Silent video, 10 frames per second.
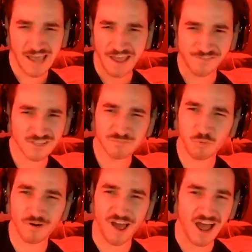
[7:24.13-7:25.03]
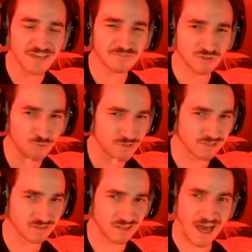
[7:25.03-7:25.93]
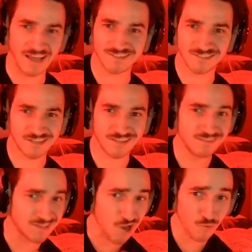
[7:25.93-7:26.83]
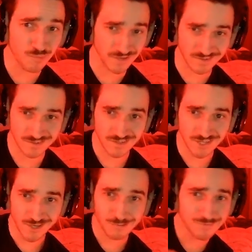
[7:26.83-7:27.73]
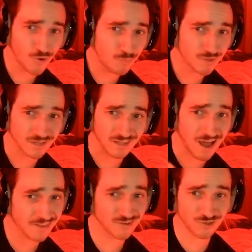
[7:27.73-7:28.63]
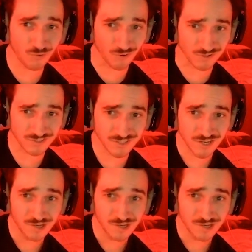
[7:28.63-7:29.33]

At this point, I've looted a lot in the open. We've opened a lot of the doors.